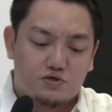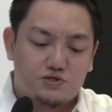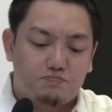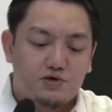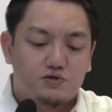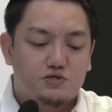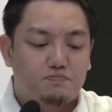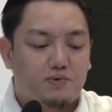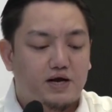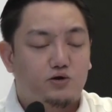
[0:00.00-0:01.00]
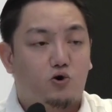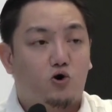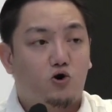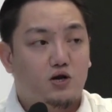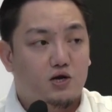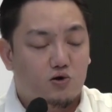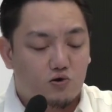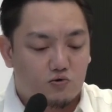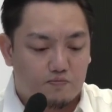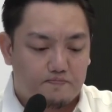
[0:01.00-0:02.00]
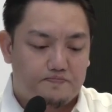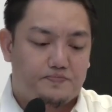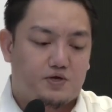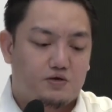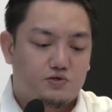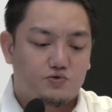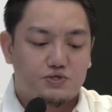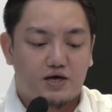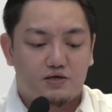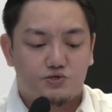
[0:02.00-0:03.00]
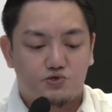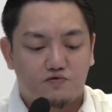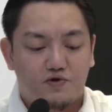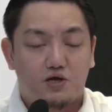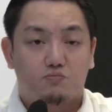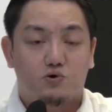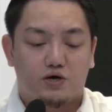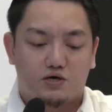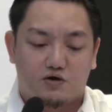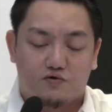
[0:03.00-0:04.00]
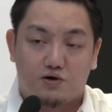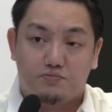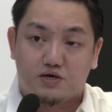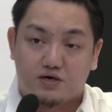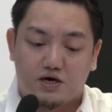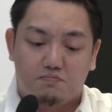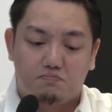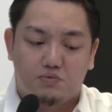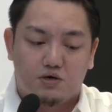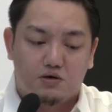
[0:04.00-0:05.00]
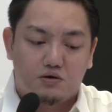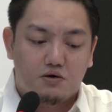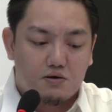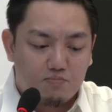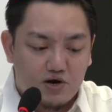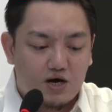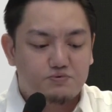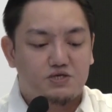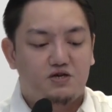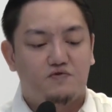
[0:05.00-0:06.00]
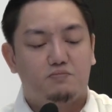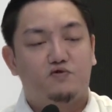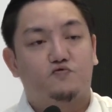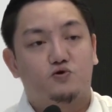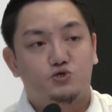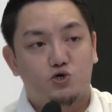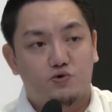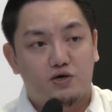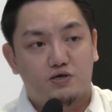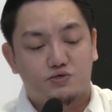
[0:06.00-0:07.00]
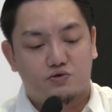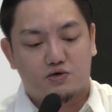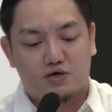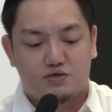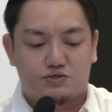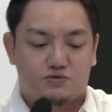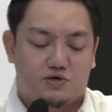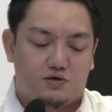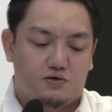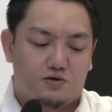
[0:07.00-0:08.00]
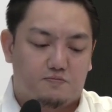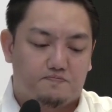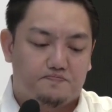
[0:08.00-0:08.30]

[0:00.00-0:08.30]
conspirators planned all along to silence June Villamor and cover up the crime, perhaps even before Joel Escorial's surrender.